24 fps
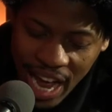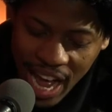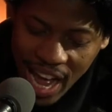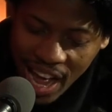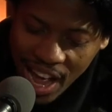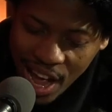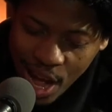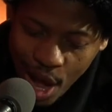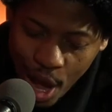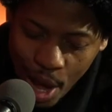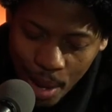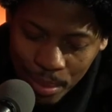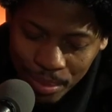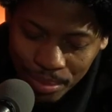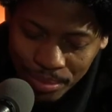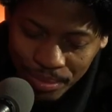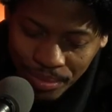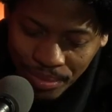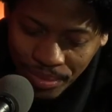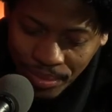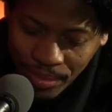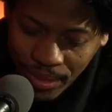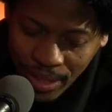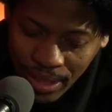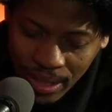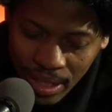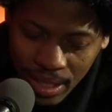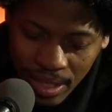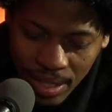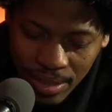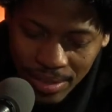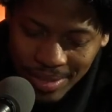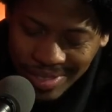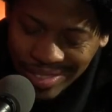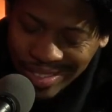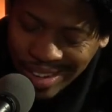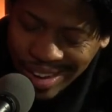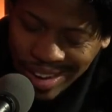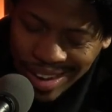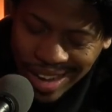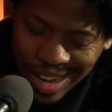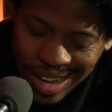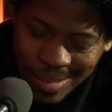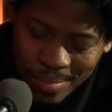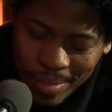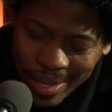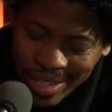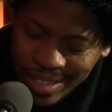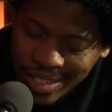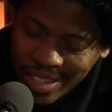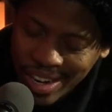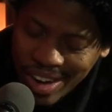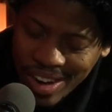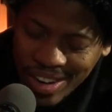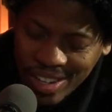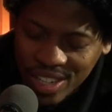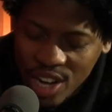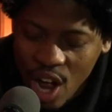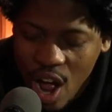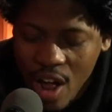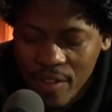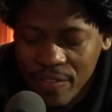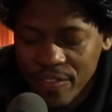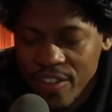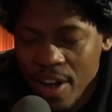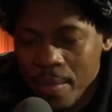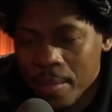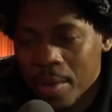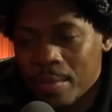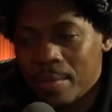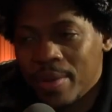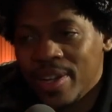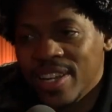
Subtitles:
I've been turned off from it,